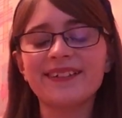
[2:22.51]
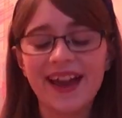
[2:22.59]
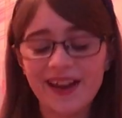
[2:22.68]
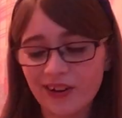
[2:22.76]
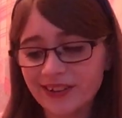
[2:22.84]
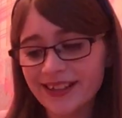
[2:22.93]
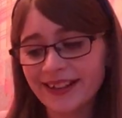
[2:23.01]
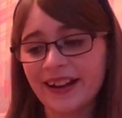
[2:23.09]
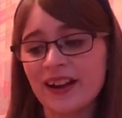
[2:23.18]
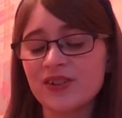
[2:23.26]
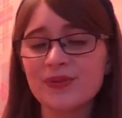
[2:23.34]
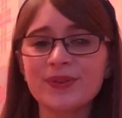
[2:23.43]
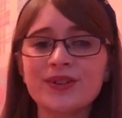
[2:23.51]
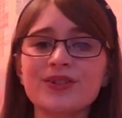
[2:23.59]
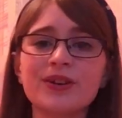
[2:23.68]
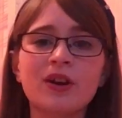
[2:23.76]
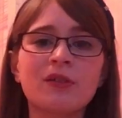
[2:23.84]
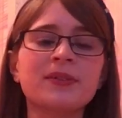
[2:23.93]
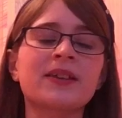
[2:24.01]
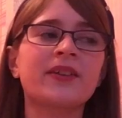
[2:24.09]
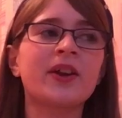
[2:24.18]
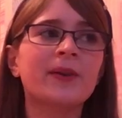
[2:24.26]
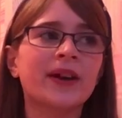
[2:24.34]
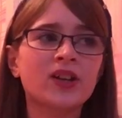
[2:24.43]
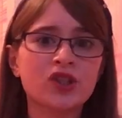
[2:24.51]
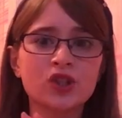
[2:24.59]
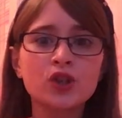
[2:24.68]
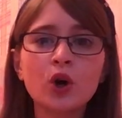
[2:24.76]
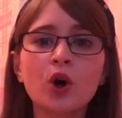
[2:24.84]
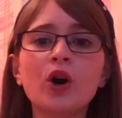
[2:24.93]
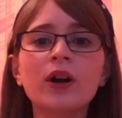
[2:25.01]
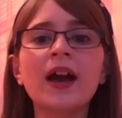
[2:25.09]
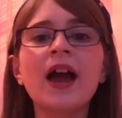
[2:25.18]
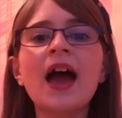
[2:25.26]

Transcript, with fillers: chaotic and I just want to do an update video where I can just talk